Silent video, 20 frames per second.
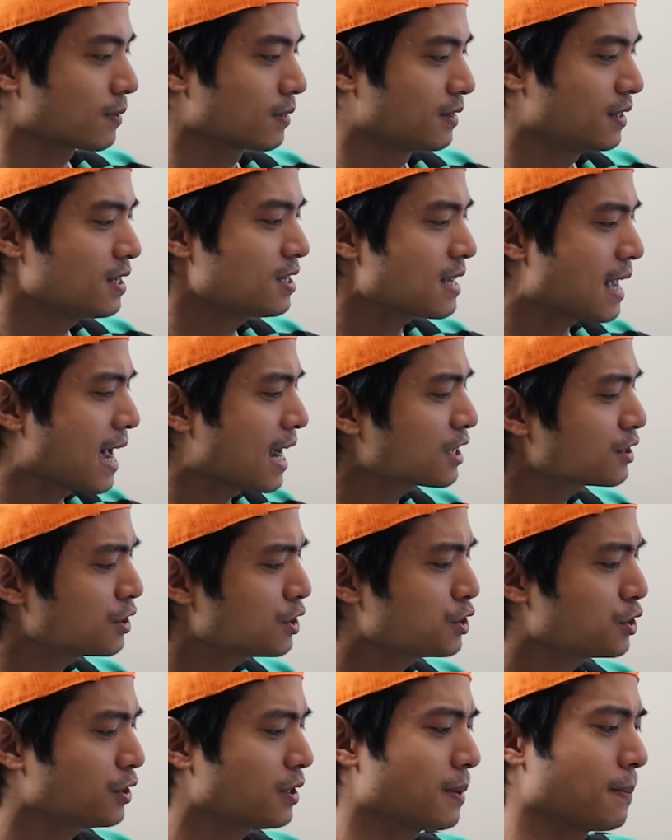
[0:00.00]
This actually
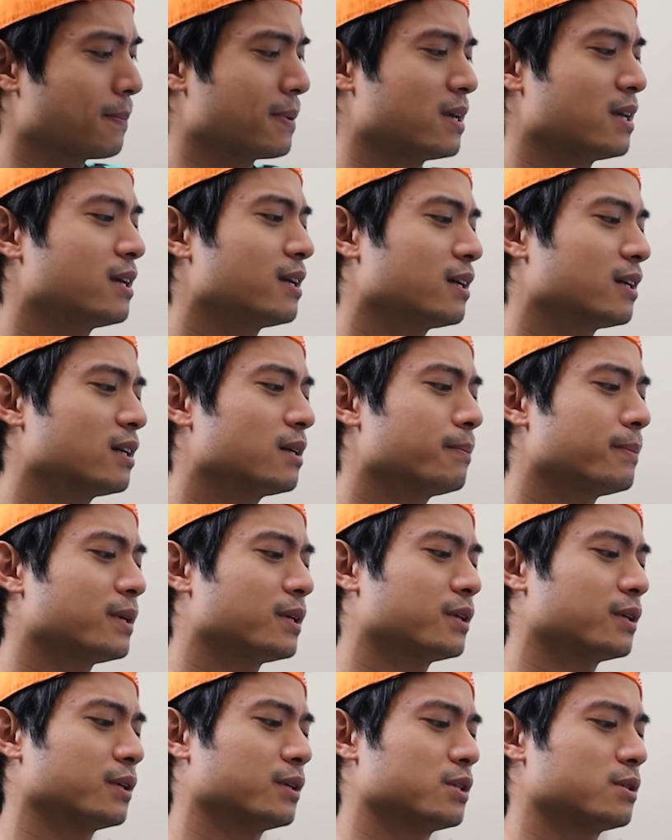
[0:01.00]
shouldn't be here
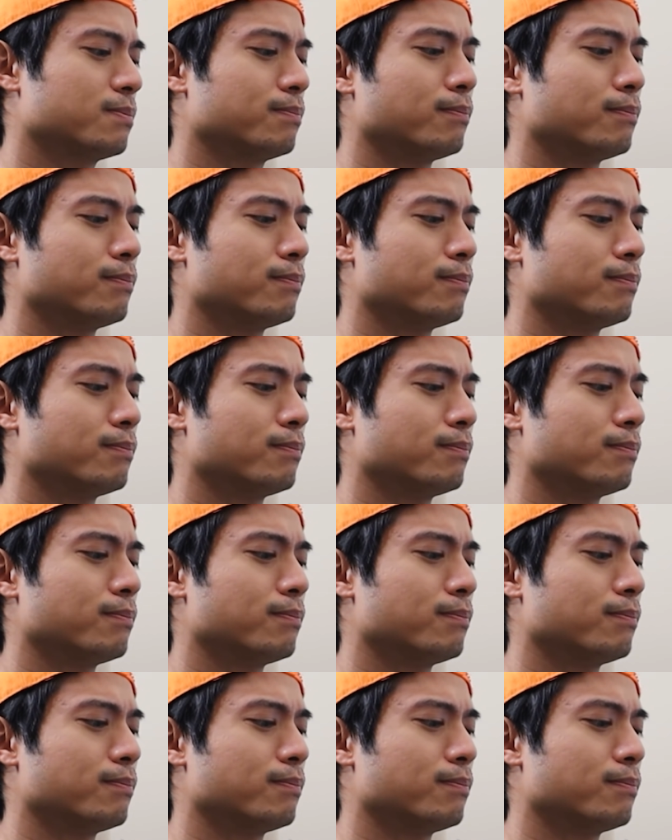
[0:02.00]
because